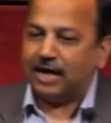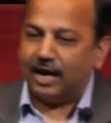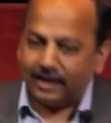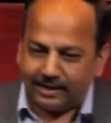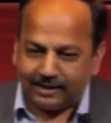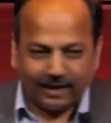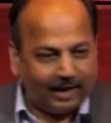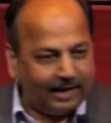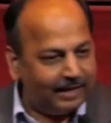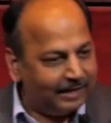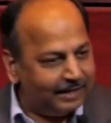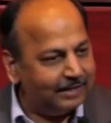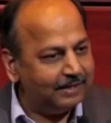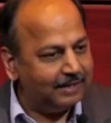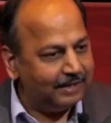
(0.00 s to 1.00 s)
we started
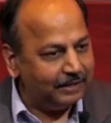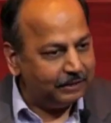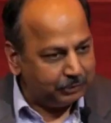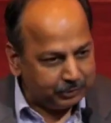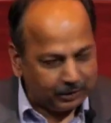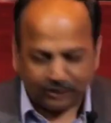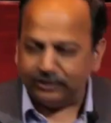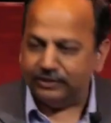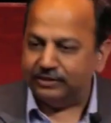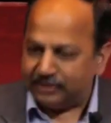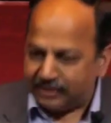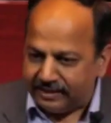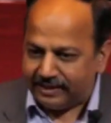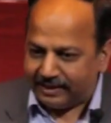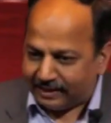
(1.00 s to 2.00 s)
TIE in
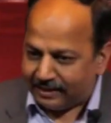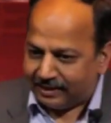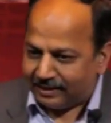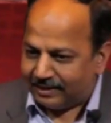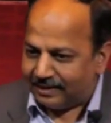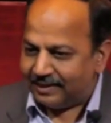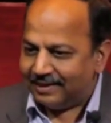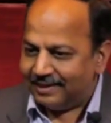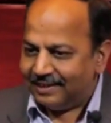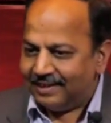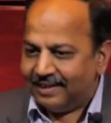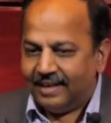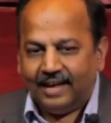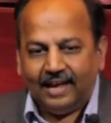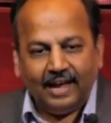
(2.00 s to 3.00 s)
2003,
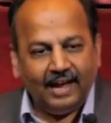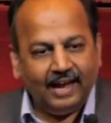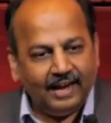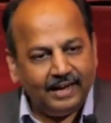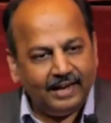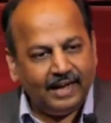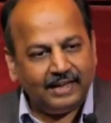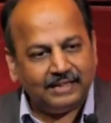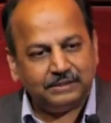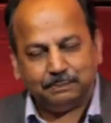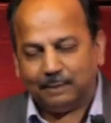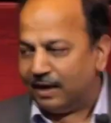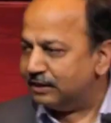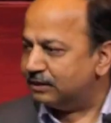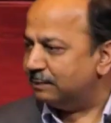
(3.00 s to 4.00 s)
and
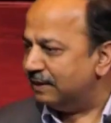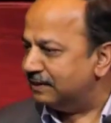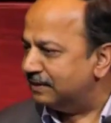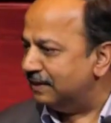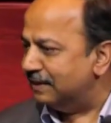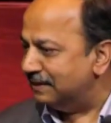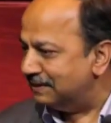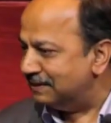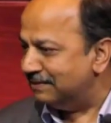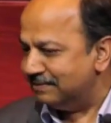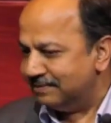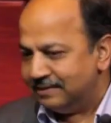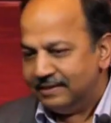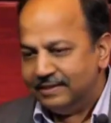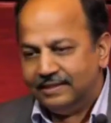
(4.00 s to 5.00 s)
as past president,
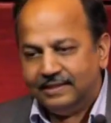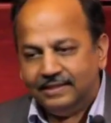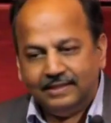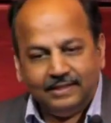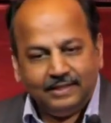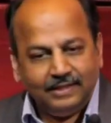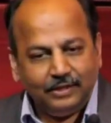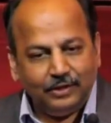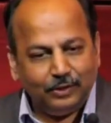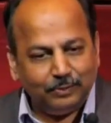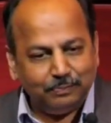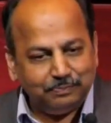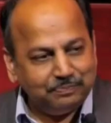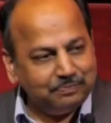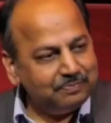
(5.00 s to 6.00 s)
you
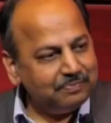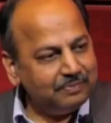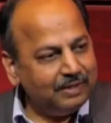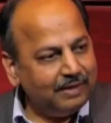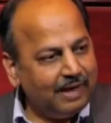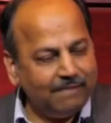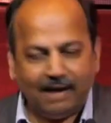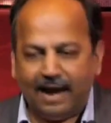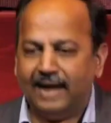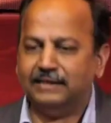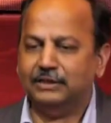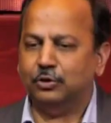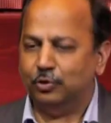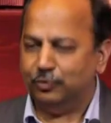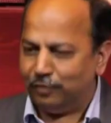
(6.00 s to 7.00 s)
know, I've
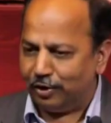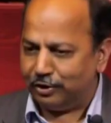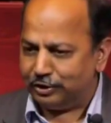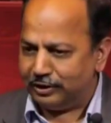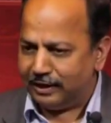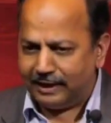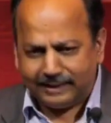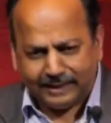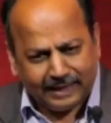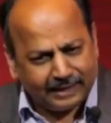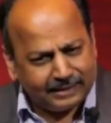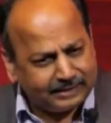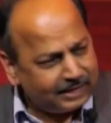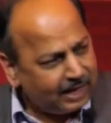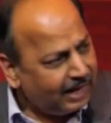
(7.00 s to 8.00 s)
had the good fortune, and I think
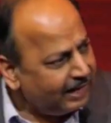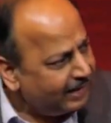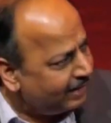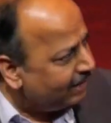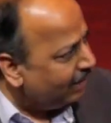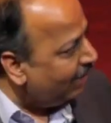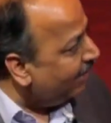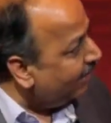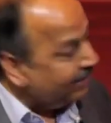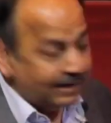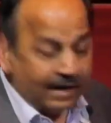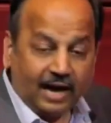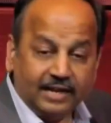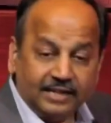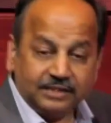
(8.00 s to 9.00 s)
at TIE
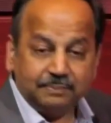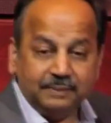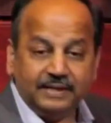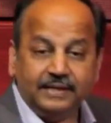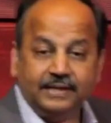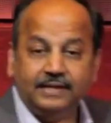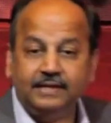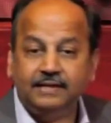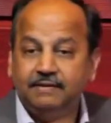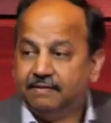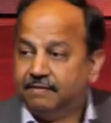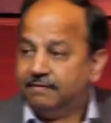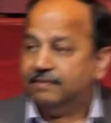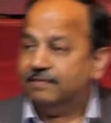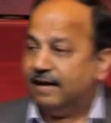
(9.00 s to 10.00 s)
and ISB,
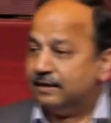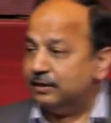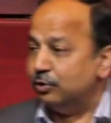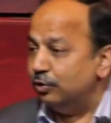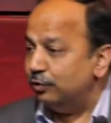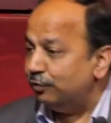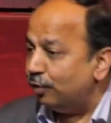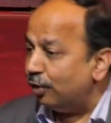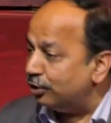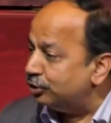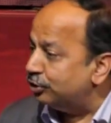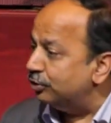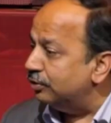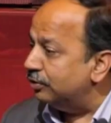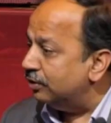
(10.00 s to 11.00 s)
we've had the good
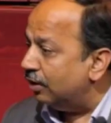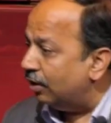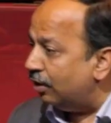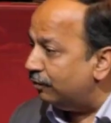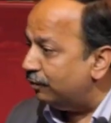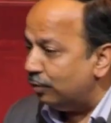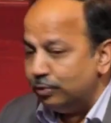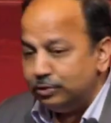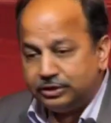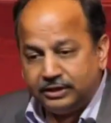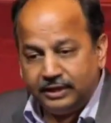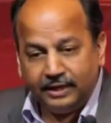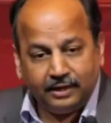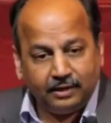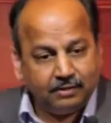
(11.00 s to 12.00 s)
fortune of
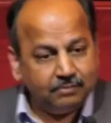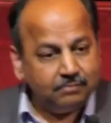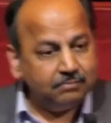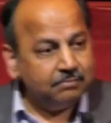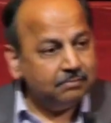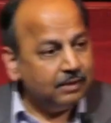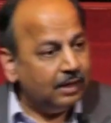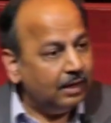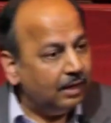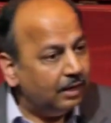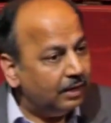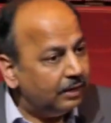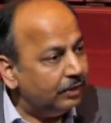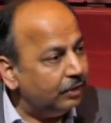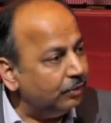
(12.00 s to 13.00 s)
hosting,
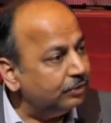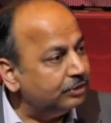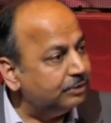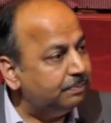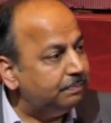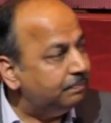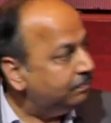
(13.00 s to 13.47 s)
you know,